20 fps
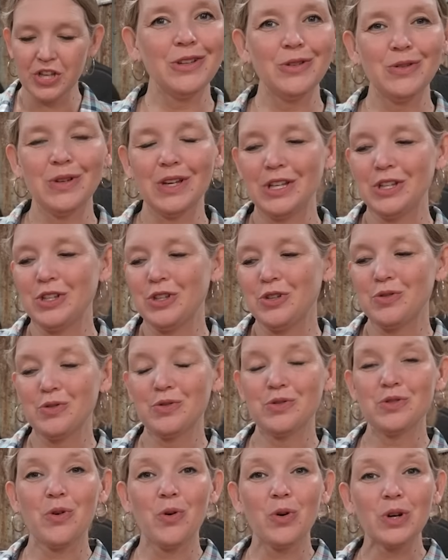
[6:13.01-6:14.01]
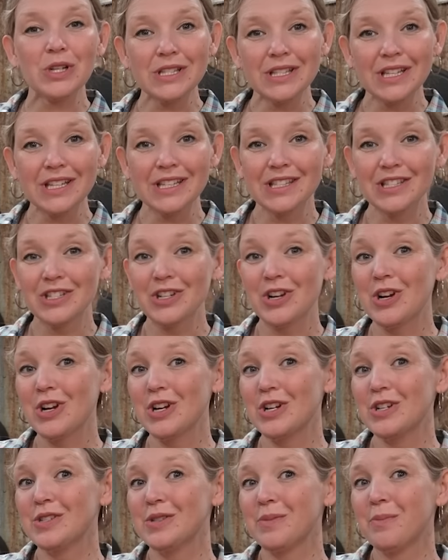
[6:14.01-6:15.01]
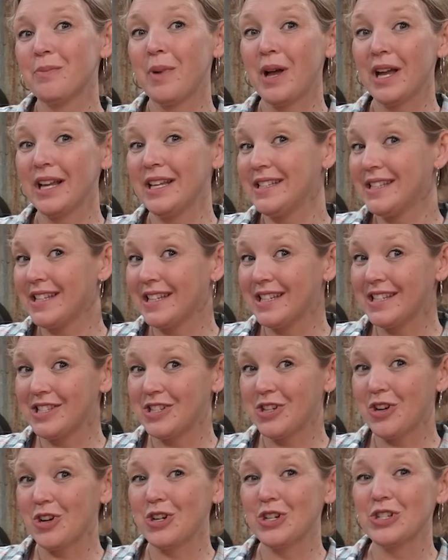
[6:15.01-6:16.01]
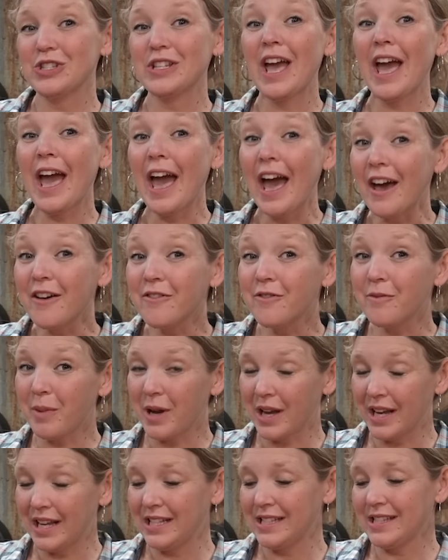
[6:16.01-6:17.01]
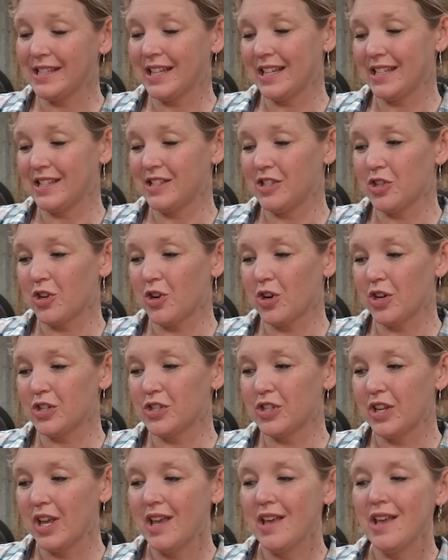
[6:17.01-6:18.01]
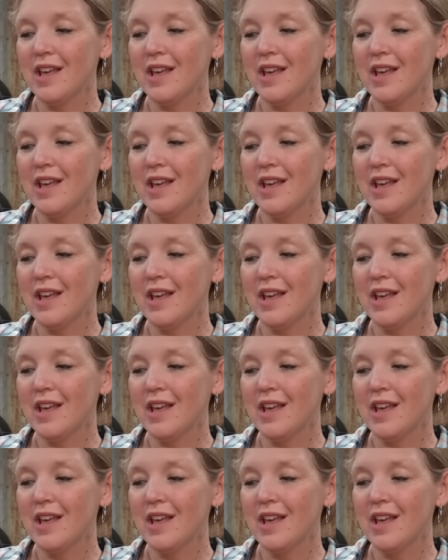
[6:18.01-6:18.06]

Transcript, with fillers: You can use quart-sized jars, pint-sized jars, half-pint-sized jars.